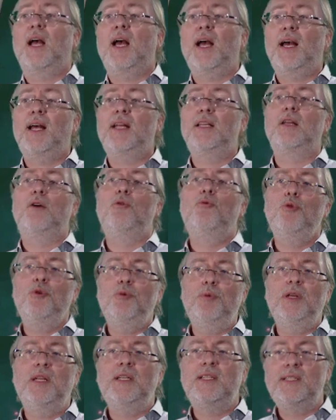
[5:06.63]
And
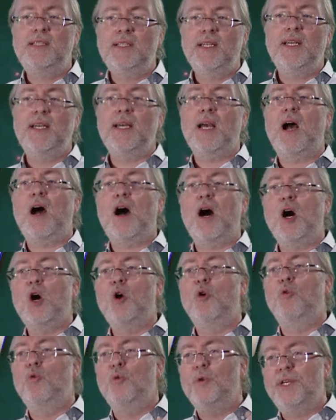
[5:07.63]
we will see
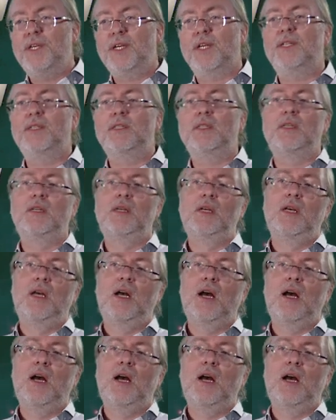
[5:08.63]
how we can